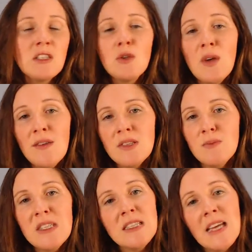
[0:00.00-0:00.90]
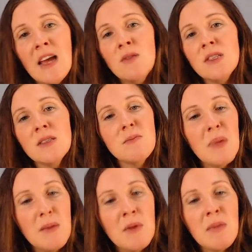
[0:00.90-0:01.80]
I do have some discounts and some
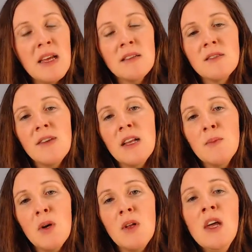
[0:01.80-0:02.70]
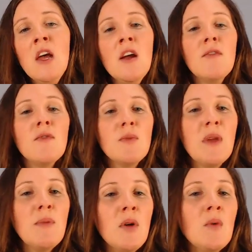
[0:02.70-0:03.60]
payment plans available for
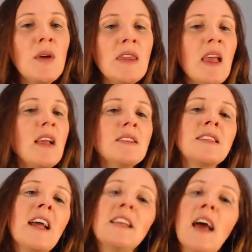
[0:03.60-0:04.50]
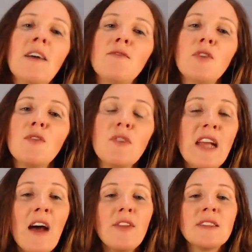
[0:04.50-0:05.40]
people when they sign up for a
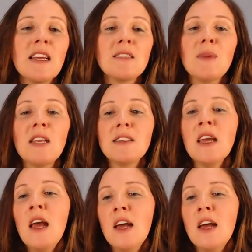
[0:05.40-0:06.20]
free health assessment,